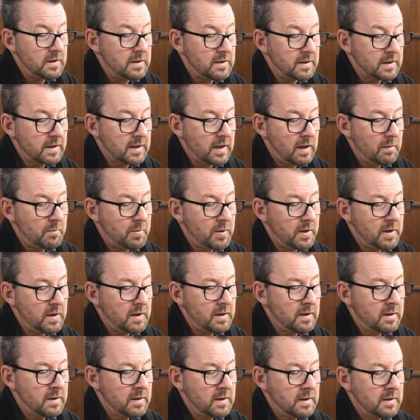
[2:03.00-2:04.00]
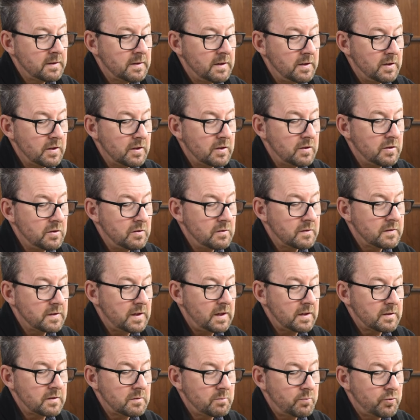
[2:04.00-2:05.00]
in the gap here then you can use
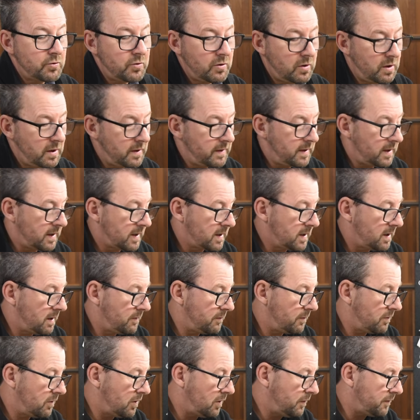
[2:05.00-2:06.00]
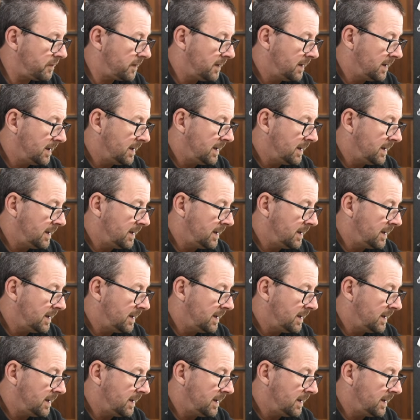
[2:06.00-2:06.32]
that to pry that cover off